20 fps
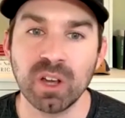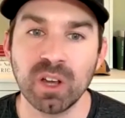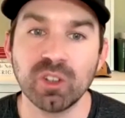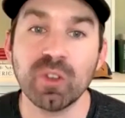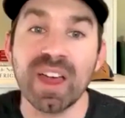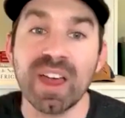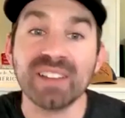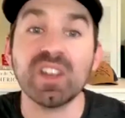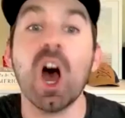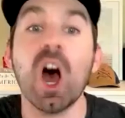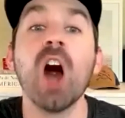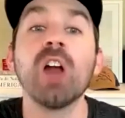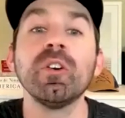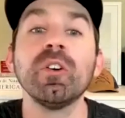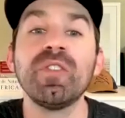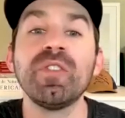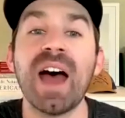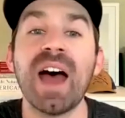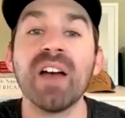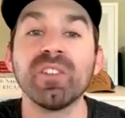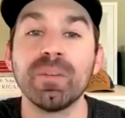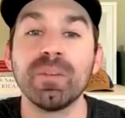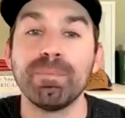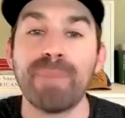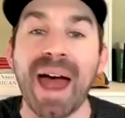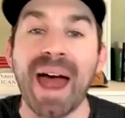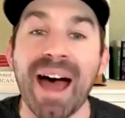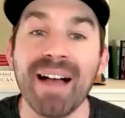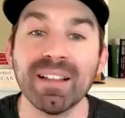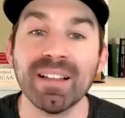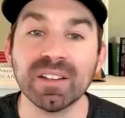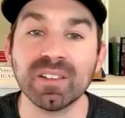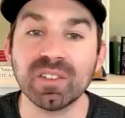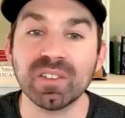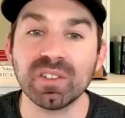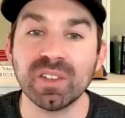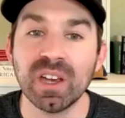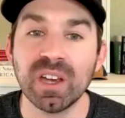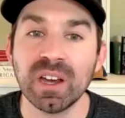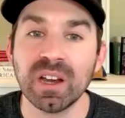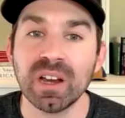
So that's 100,000 ballots